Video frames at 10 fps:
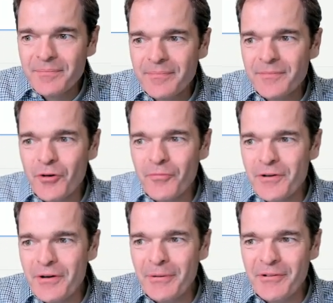So hopefully
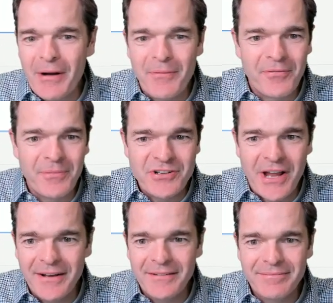you're able to grab it from the
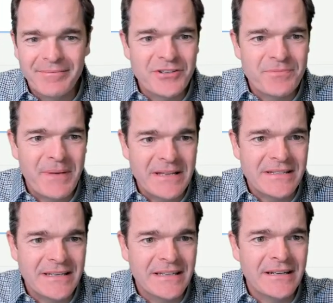chat and just paste
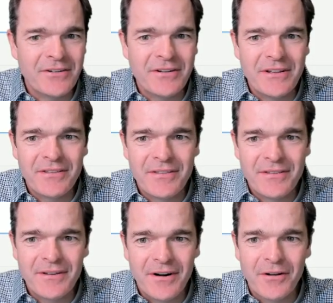it in underneath
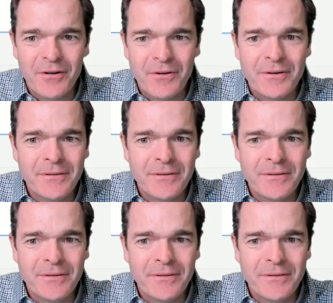our logo.